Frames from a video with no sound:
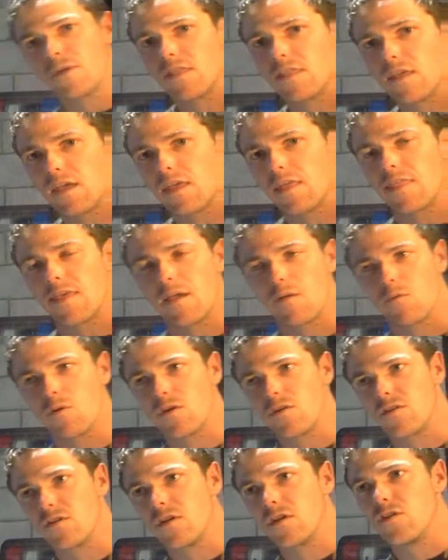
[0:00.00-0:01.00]
And they
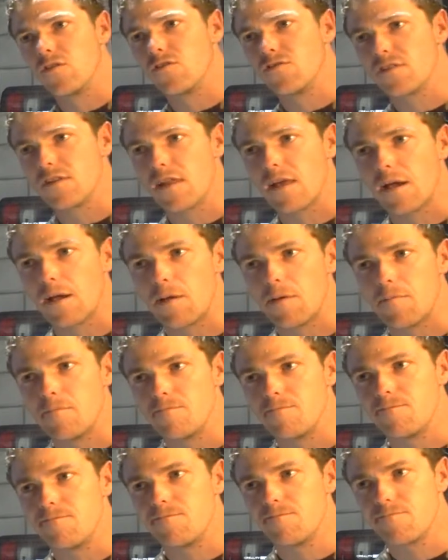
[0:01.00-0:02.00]
were using, I
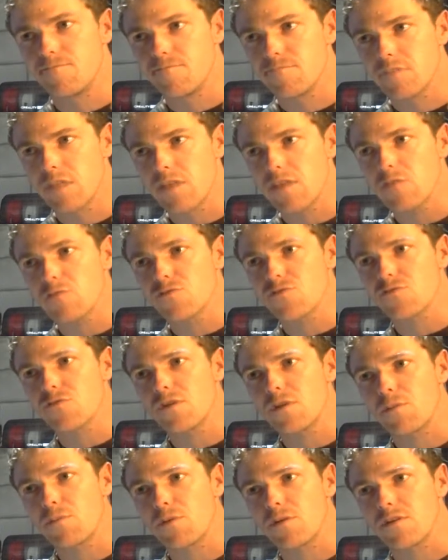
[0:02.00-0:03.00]
think it was
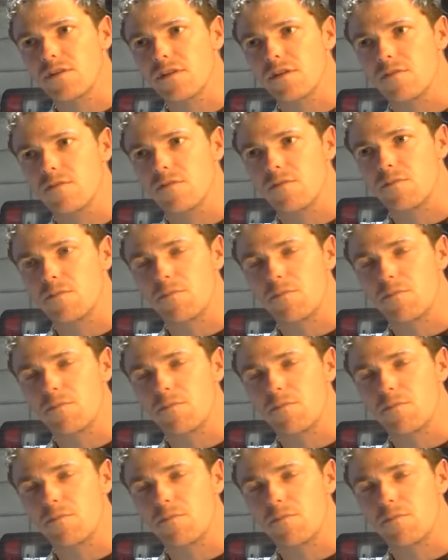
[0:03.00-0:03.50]
3D printing,